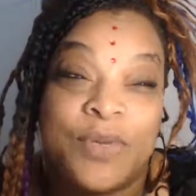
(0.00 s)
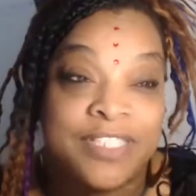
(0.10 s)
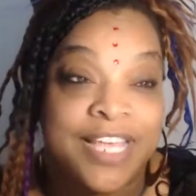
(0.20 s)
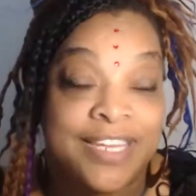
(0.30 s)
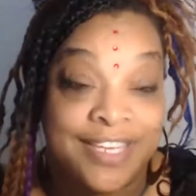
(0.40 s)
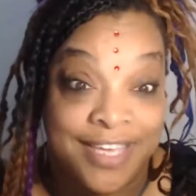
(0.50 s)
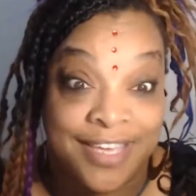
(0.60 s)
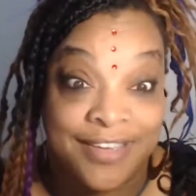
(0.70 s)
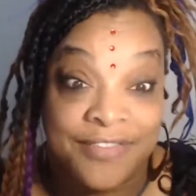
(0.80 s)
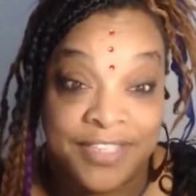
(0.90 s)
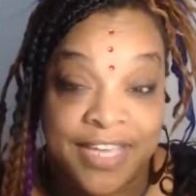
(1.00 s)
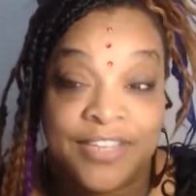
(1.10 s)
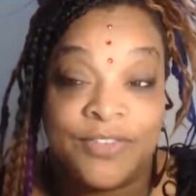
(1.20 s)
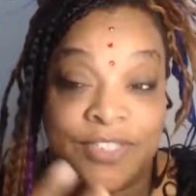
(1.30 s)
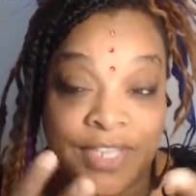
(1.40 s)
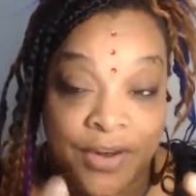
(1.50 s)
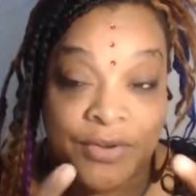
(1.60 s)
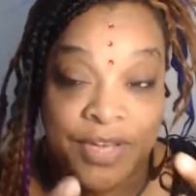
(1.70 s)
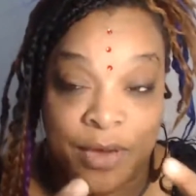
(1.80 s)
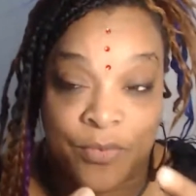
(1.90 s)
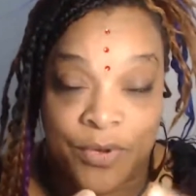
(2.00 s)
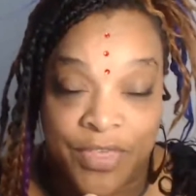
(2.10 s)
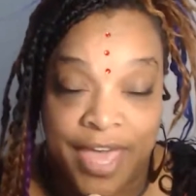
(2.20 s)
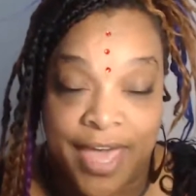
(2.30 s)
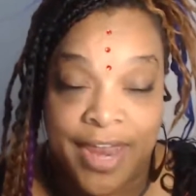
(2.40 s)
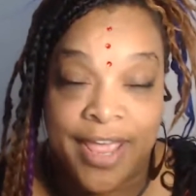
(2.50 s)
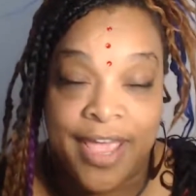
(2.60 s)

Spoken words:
Where does that live? And I can use tarot to help with that,